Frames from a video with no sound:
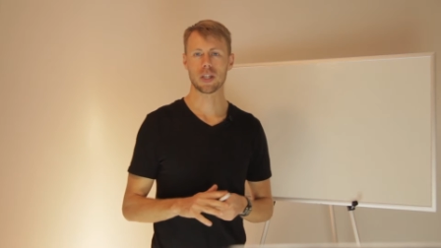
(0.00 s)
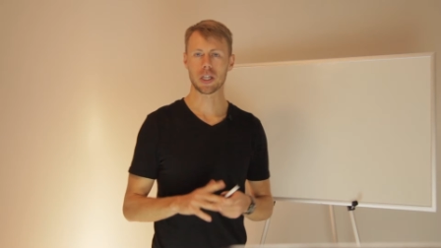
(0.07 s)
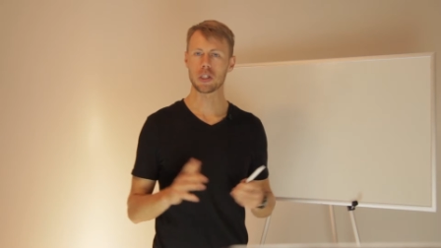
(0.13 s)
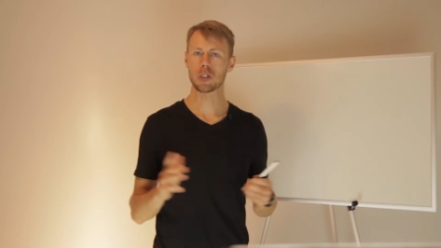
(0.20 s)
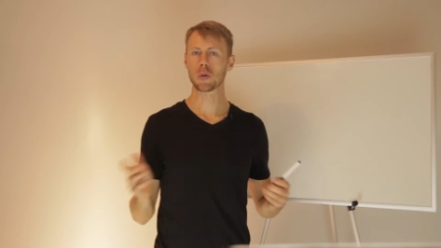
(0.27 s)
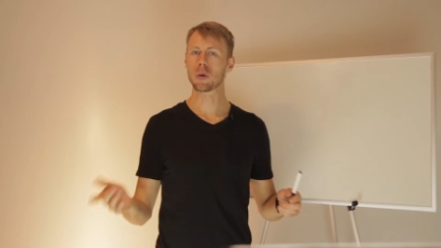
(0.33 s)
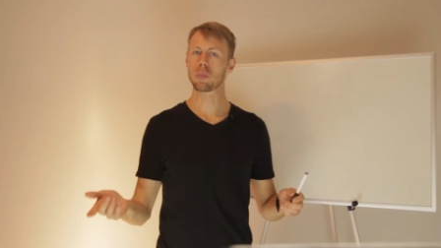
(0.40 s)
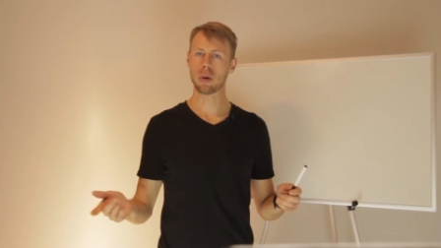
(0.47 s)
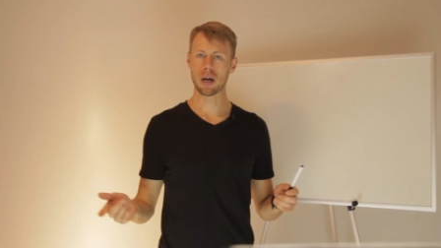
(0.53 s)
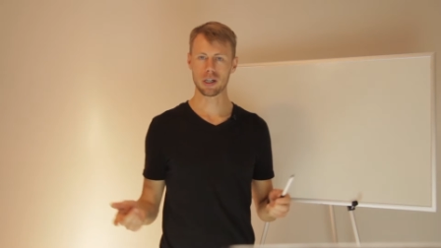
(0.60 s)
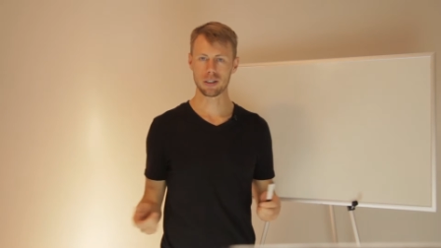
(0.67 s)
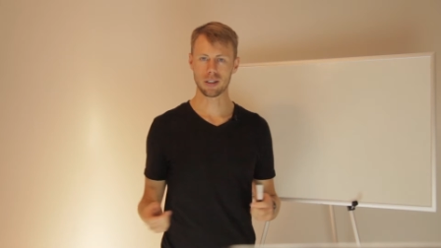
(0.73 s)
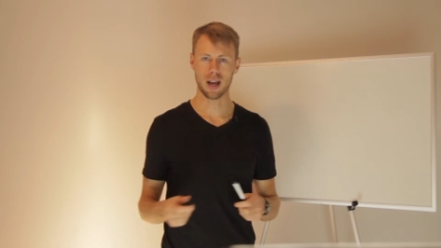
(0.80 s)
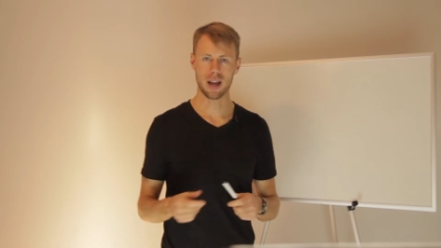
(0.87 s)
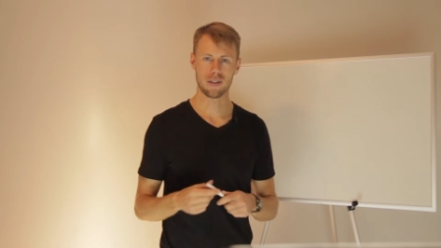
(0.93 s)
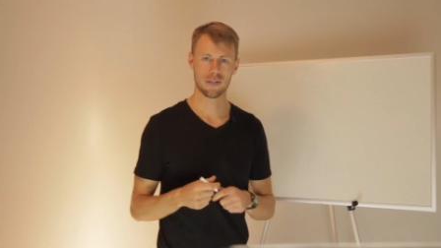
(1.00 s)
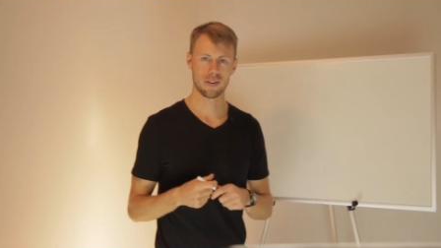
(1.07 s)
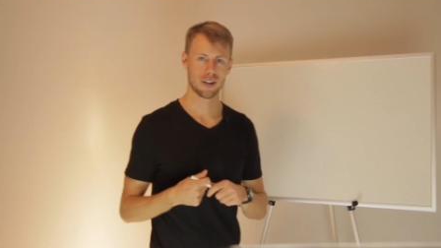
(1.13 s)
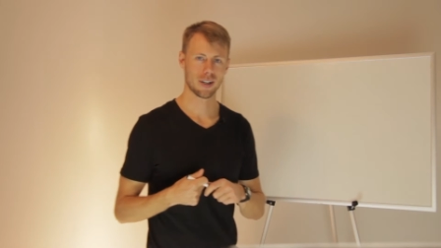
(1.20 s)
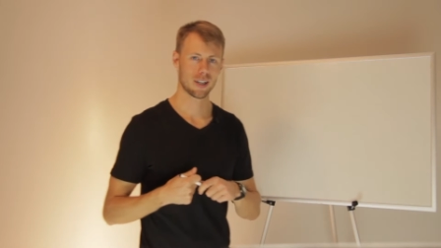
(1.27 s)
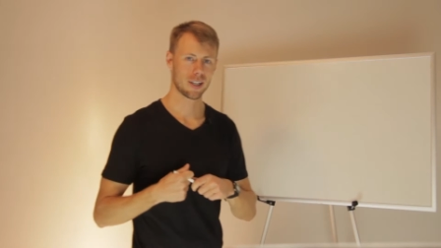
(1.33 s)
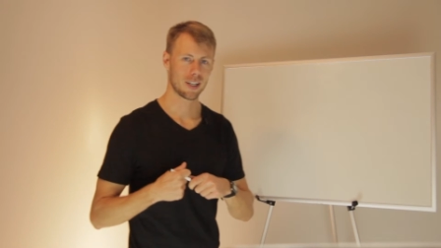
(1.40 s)
into a better life.
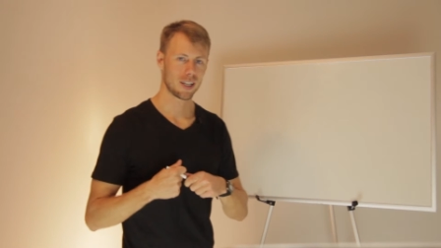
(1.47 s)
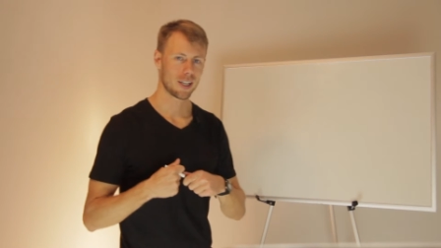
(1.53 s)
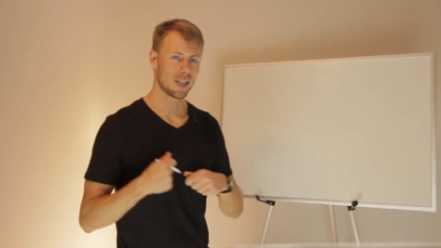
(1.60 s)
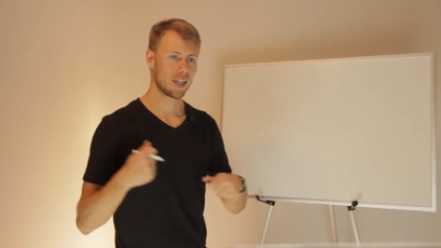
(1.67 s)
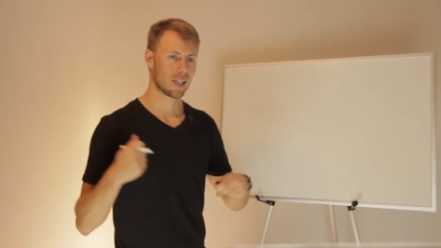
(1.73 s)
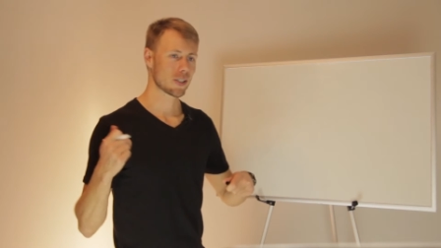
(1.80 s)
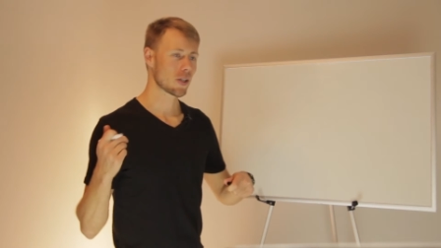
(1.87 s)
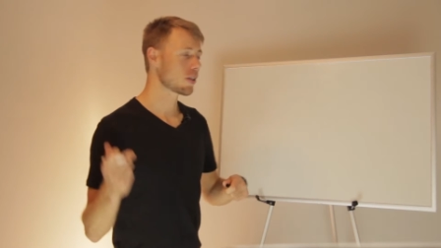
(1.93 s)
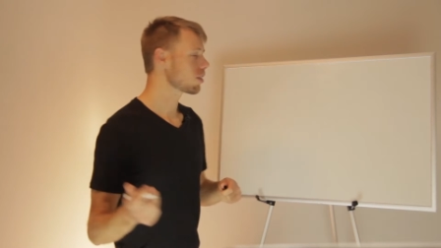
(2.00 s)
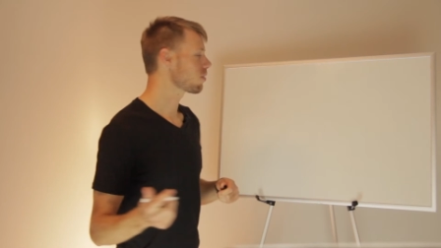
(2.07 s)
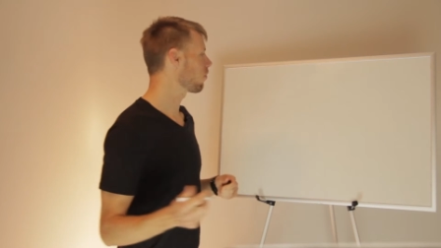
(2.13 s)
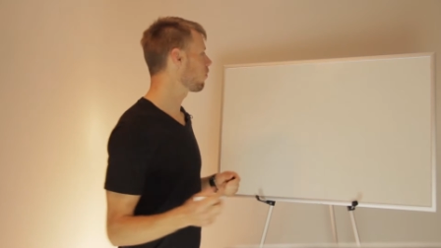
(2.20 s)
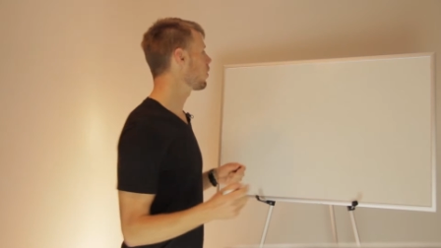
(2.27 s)
So, this